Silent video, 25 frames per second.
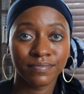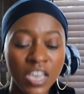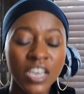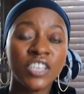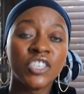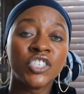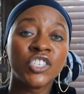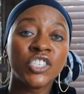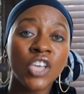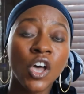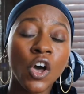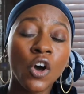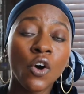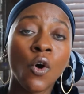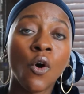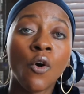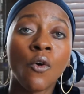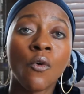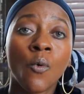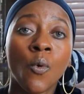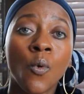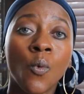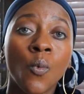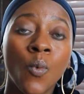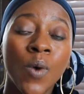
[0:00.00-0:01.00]
So
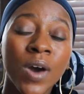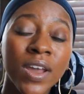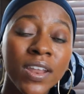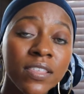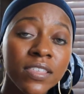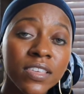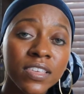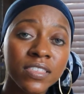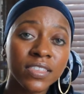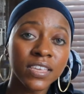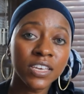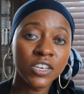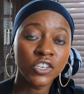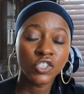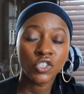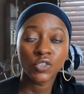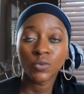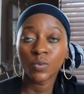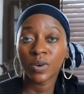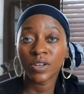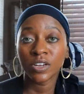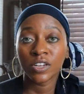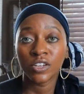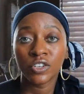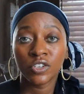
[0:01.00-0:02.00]
one of the things you
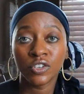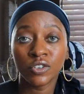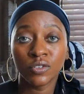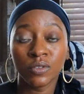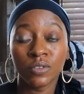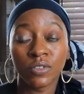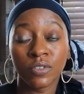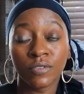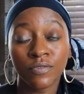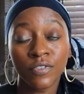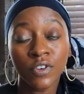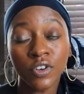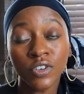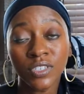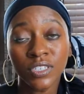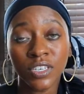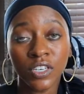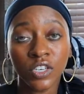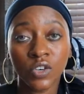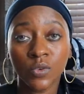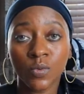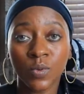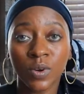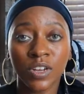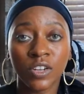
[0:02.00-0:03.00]
want to do, or the first
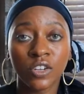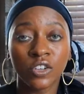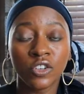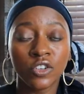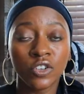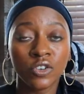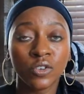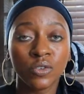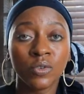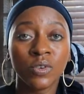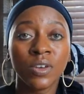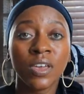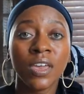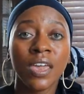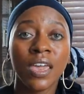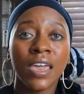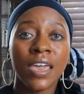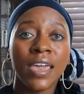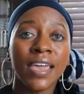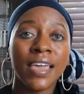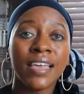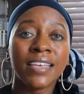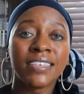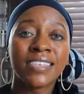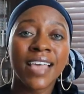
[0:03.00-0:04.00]
thing you want to do,
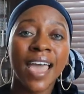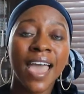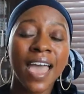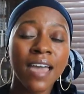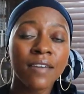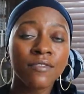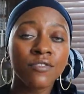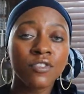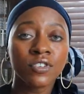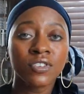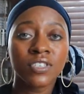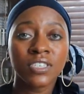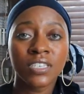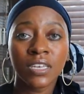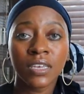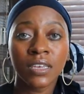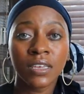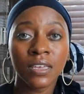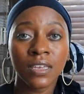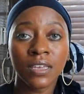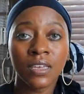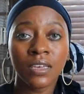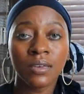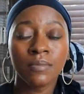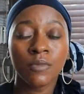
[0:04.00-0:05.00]
is have your
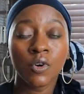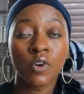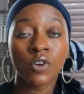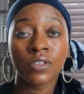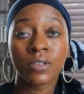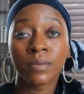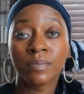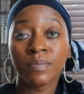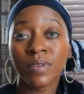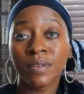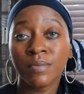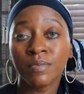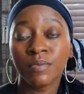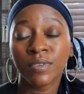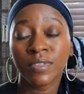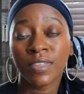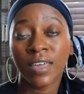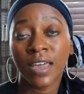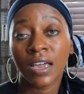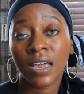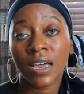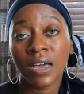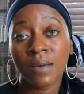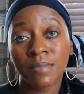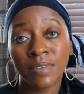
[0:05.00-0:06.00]
team or the people
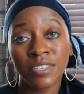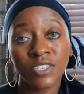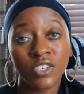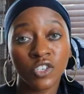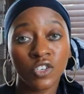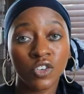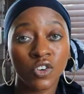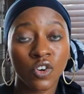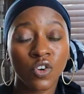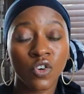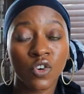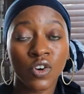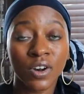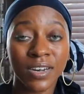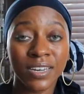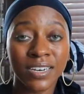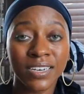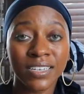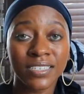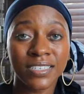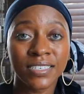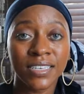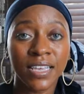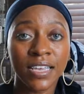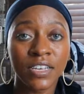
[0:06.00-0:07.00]
that come into your
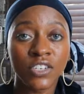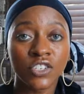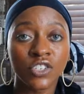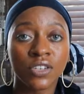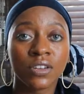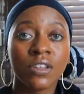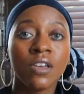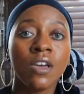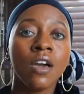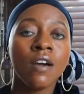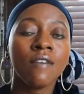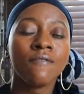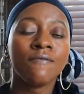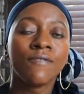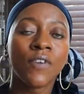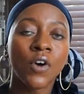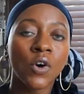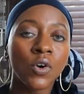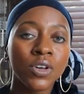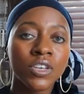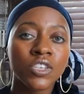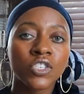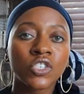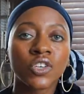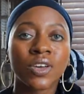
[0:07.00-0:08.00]
organization
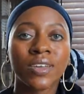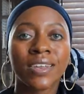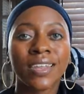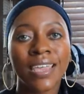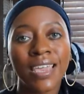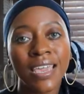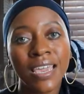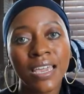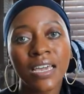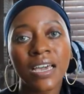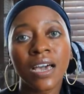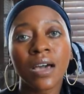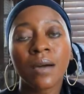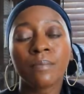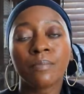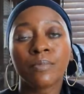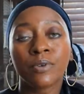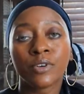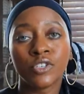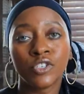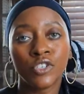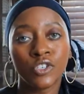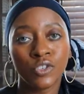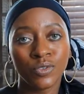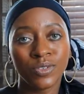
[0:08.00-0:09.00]
focus on income
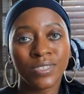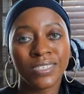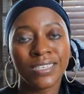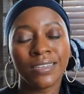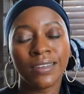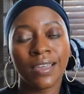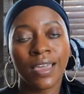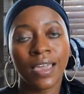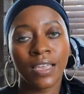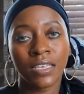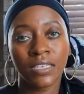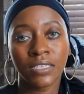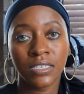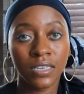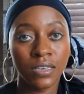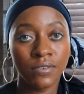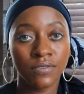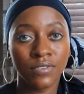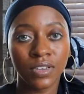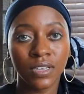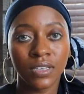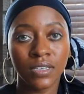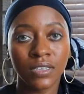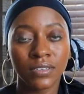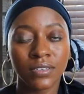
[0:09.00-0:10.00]
producing
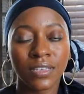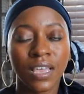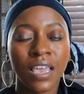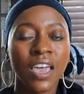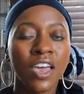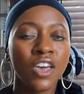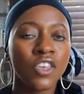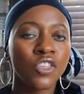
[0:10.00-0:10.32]
activities.